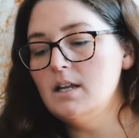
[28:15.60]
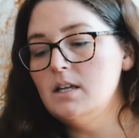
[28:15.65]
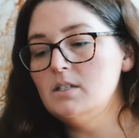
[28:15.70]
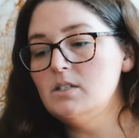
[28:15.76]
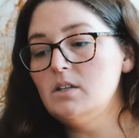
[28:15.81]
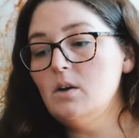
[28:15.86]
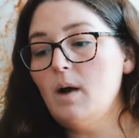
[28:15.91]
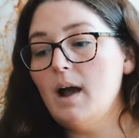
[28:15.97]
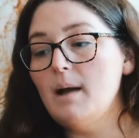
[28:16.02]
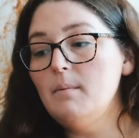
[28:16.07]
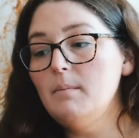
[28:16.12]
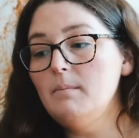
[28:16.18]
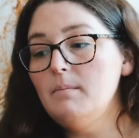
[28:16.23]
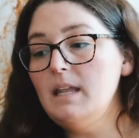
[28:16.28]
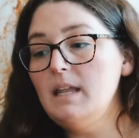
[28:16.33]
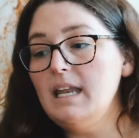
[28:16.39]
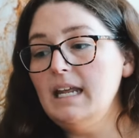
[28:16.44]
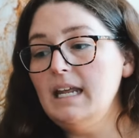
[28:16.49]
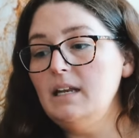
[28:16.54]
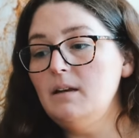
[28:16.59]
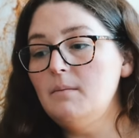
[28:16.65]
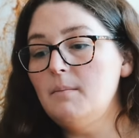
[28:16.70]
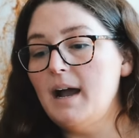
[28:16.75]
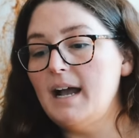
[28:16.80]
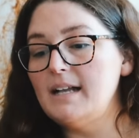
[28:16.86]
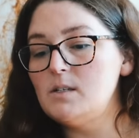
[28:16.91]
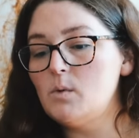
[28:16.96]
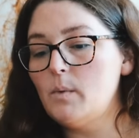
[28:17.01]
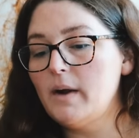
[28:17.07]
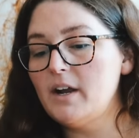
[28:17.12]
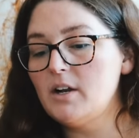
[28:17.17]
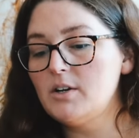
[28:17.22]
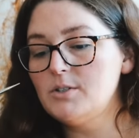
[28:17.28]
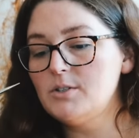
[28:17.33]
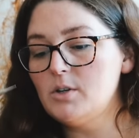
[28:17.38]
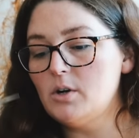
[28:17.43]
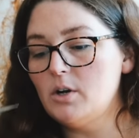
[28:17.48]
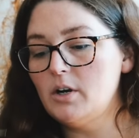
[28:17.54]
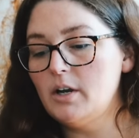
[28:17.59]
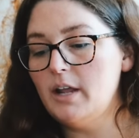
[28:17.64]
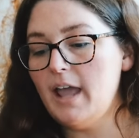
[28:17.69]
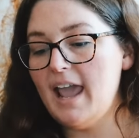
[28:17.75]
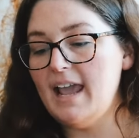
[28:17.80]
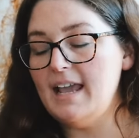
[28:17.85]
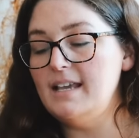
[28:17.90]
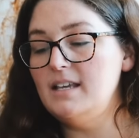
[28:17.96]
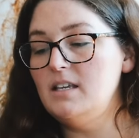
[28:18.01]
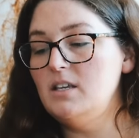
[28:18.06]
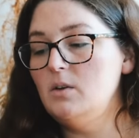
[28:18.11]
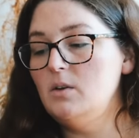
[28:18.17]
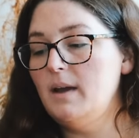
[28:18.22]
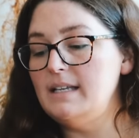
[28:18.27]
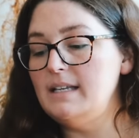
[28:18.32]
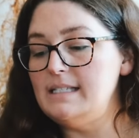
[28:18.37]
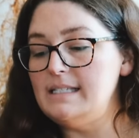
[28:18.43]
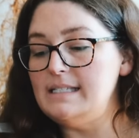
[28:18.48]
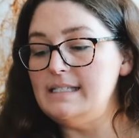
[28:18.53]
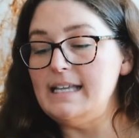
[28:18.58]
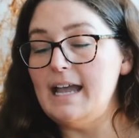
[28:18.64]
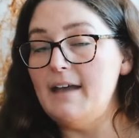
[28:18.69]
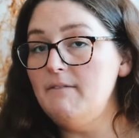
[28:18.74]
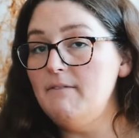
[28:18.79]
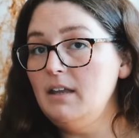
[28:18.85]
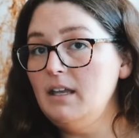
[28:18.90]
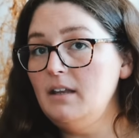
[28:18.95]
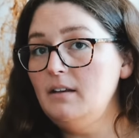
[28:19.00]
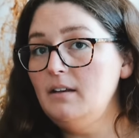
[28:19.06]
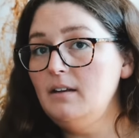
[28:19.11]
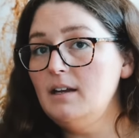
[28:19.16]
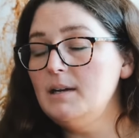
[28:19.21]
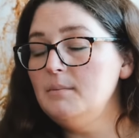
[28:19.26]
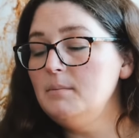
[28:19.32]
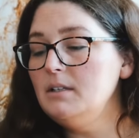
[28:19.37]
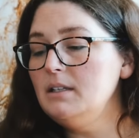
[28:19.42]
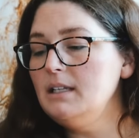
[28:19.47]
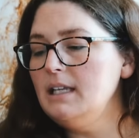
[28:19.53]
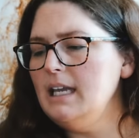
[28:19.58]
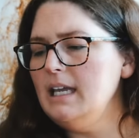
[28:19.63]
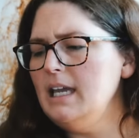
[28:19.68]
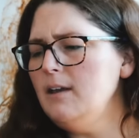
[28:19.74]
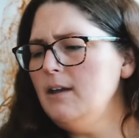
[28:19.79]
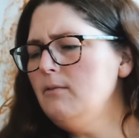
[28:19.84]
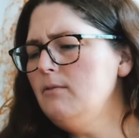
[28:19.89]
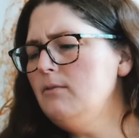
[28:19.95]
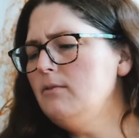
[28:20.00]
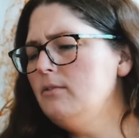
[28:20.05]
So I'm knitting my squares on a US 7, I believe,